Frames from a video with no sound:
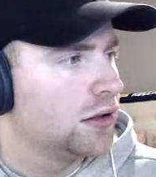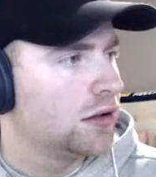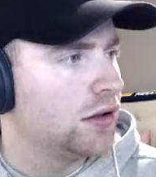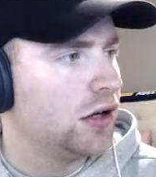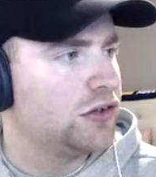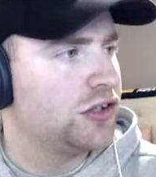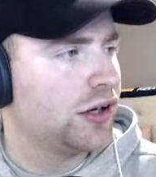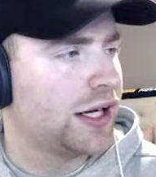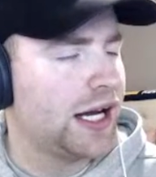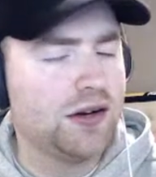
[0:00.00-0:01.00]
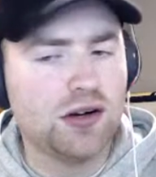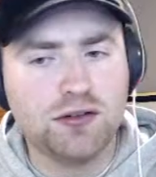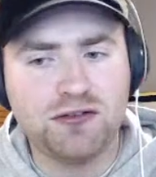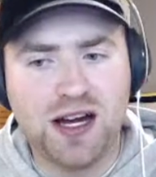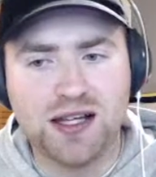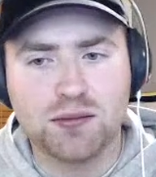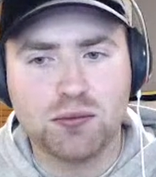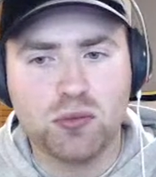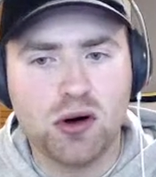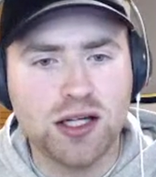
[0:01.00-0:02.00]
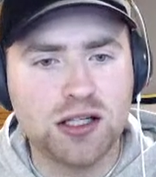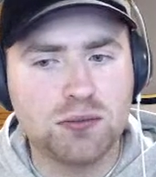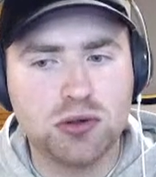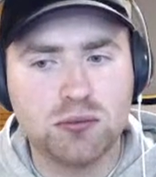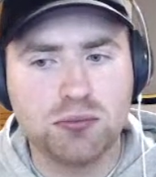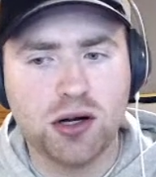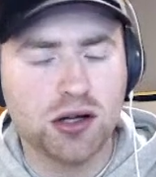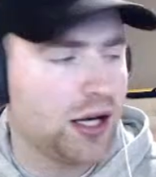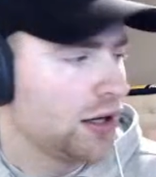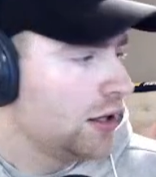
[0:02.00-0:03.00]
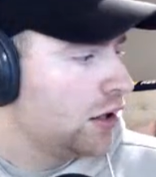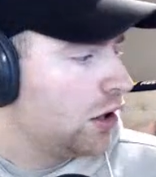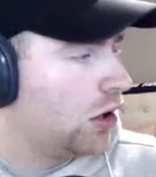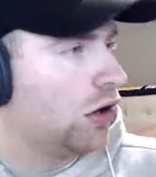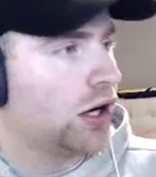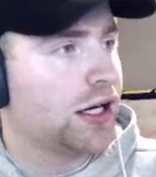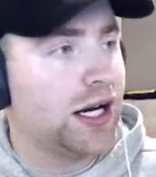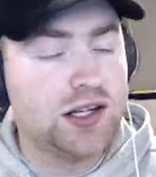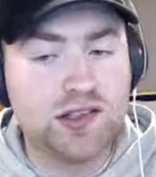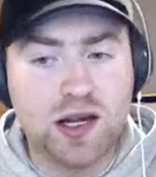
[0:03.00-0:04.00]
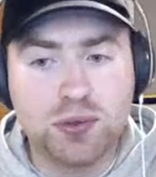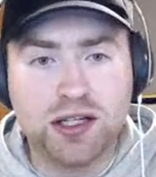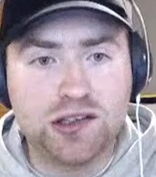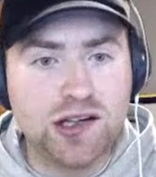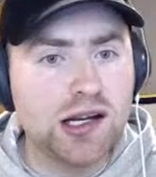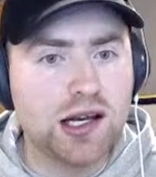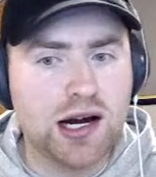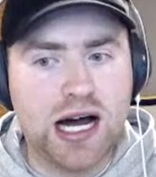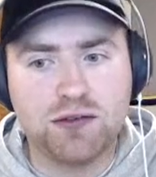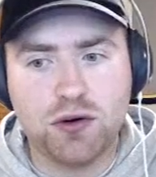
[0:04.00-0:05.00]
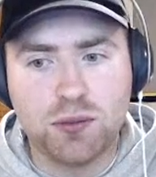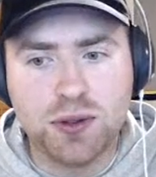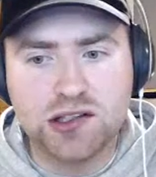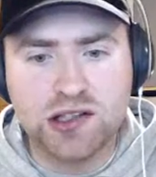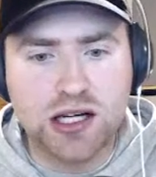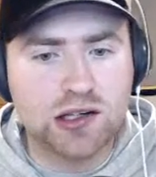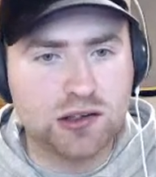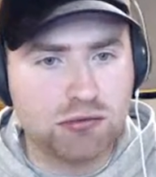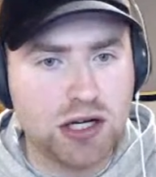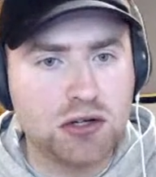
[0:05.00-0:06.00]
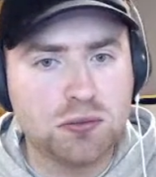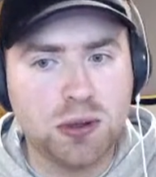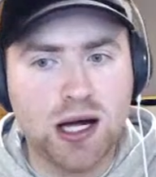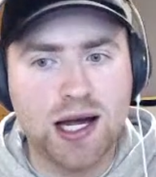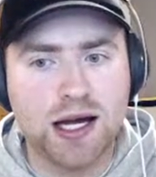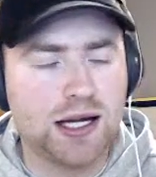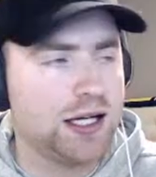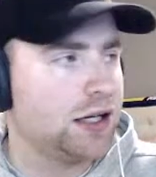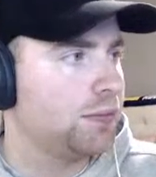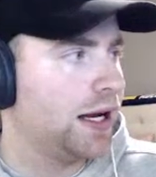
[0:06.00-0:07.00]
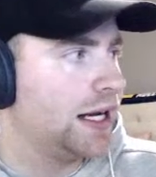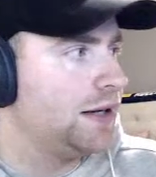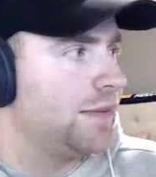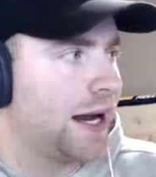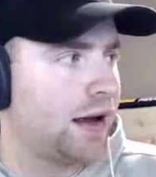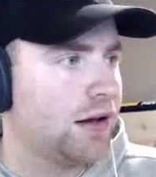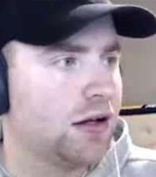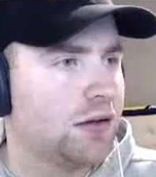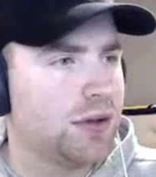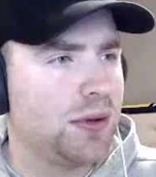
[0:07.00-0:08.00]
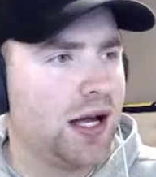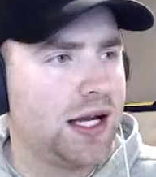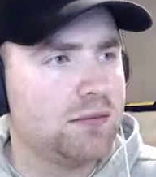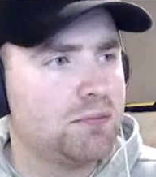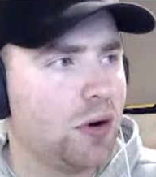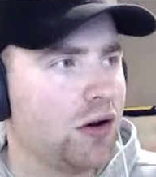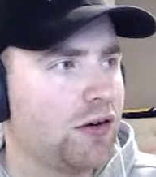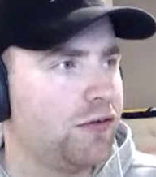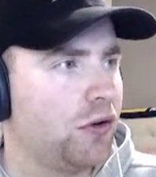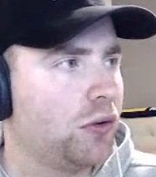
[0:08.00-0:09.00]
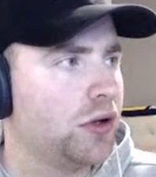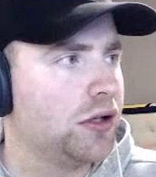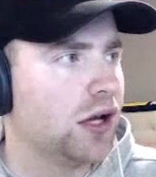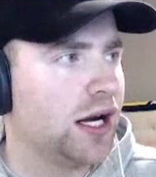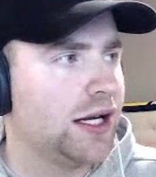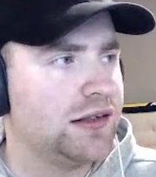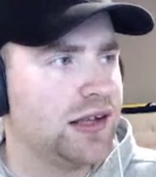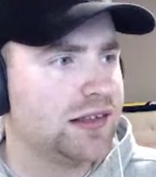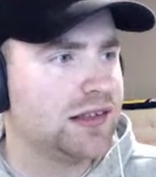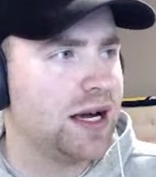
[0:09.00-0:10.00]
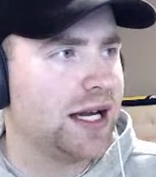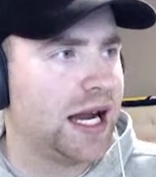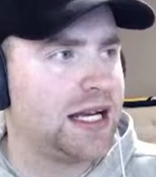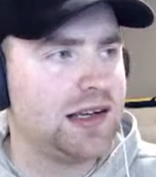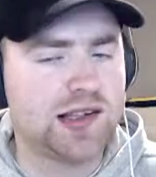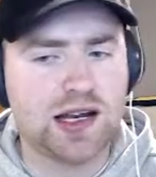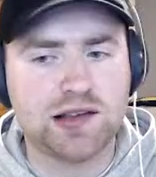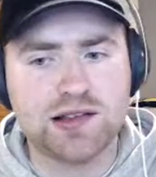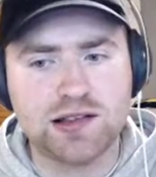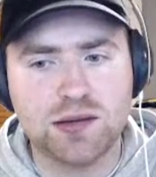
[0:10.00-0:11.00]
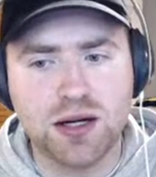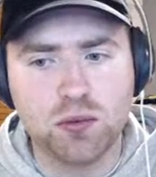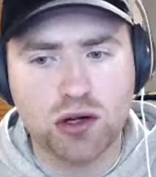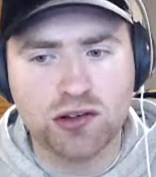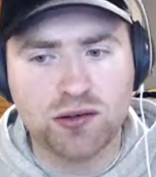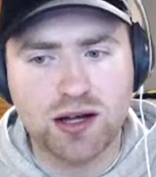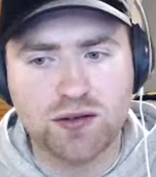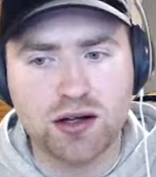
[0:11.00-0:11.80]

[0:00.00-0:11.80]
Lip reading: I cannot fathom why you'd put I can understand putting Sinclair at half forward because Sinclair's a really good player and he can play anywhere. But playing Bonner forward, it doesn't make any sense to me whatsoever.